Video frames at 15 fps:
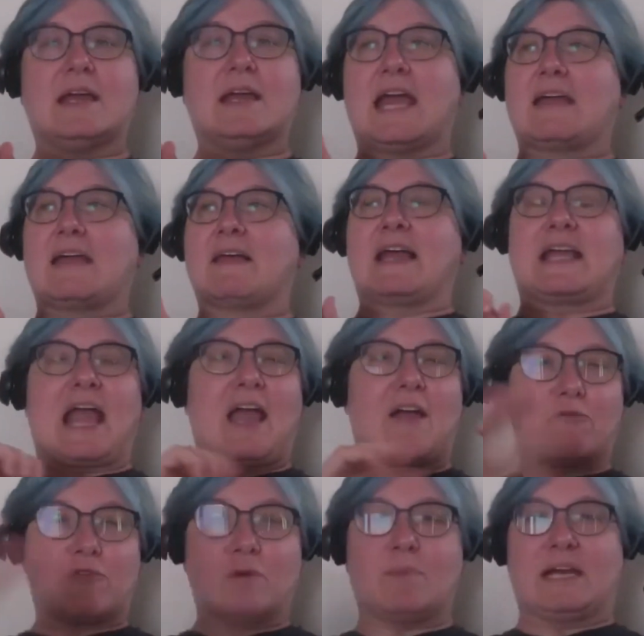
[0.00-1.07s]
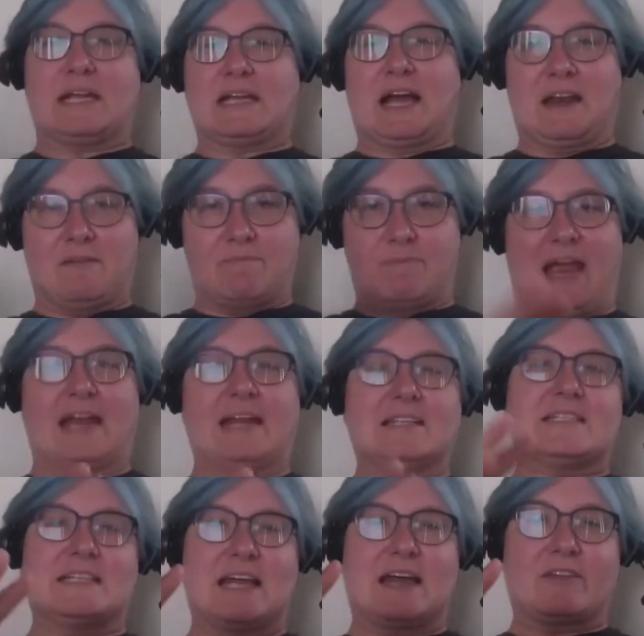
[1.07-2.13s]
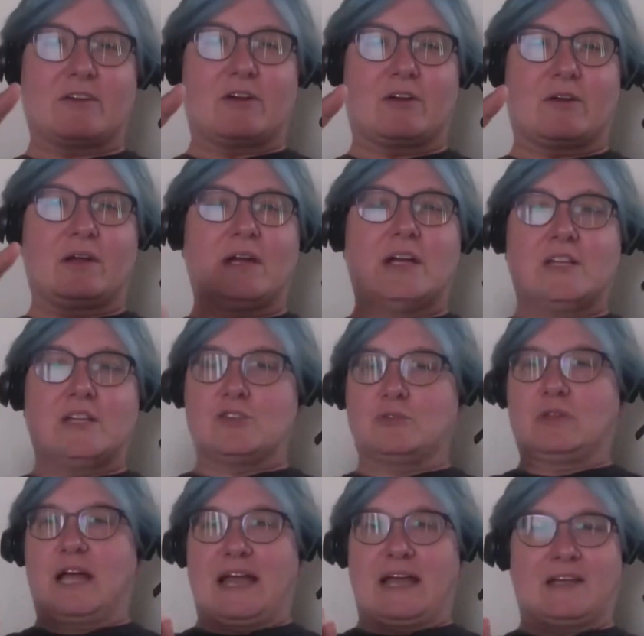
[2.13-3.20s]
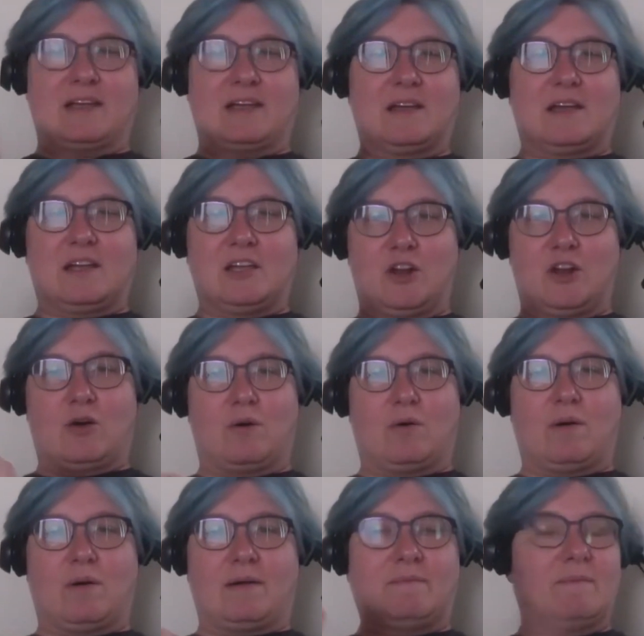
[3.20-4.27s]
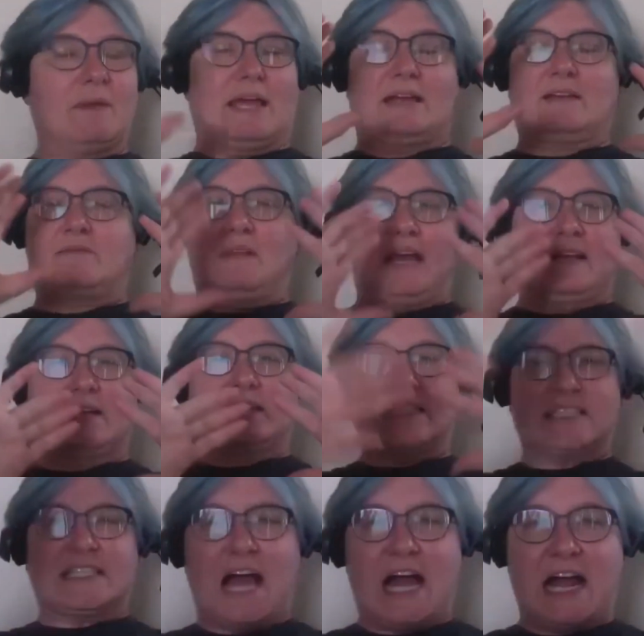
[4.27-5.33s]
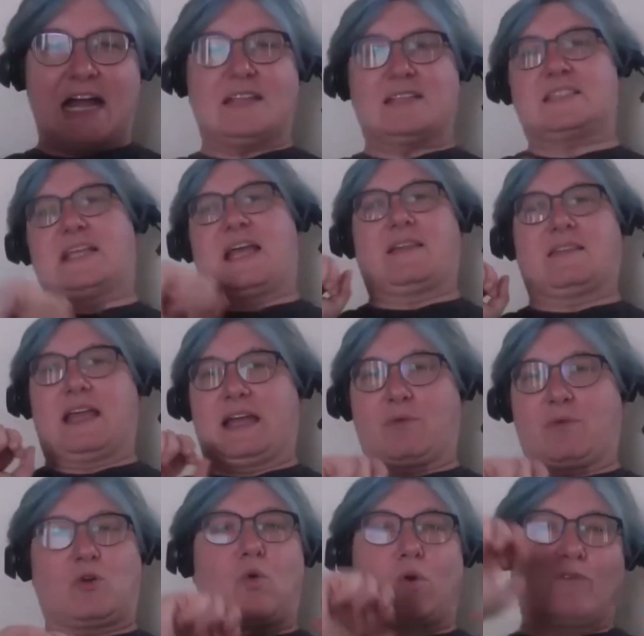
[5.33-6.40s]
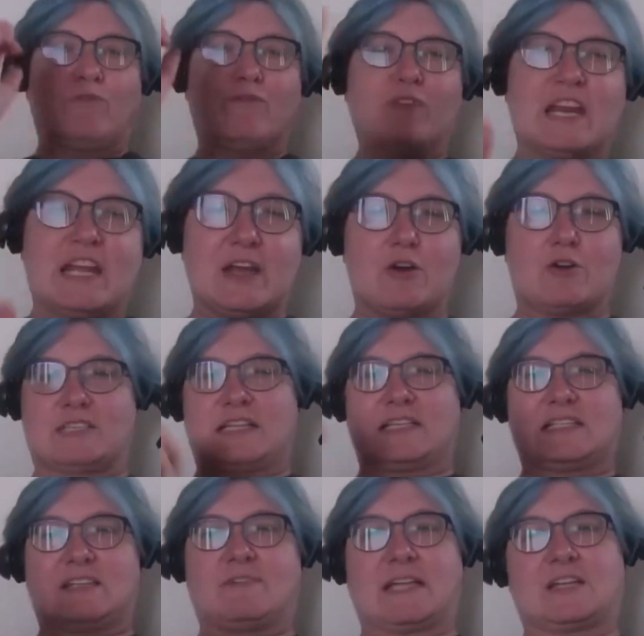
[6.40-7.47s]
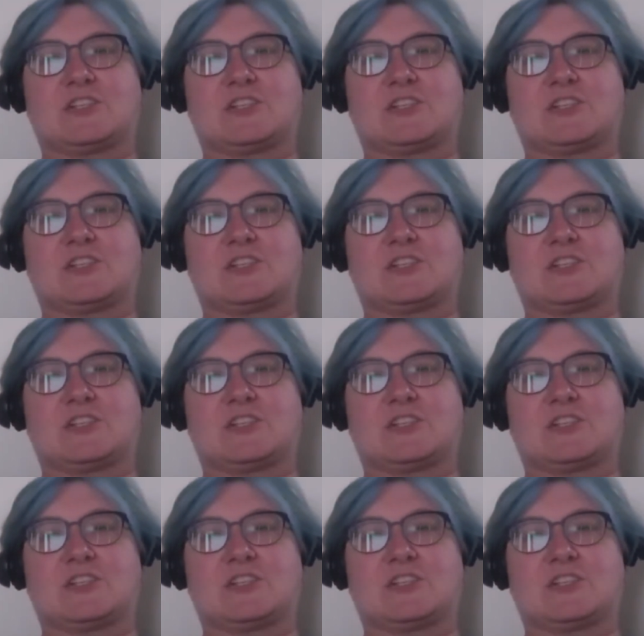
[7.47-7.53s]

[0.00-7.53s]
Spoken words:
And like everybody kind of banded together to like, you know, make like signs and like record videos and stuff like that,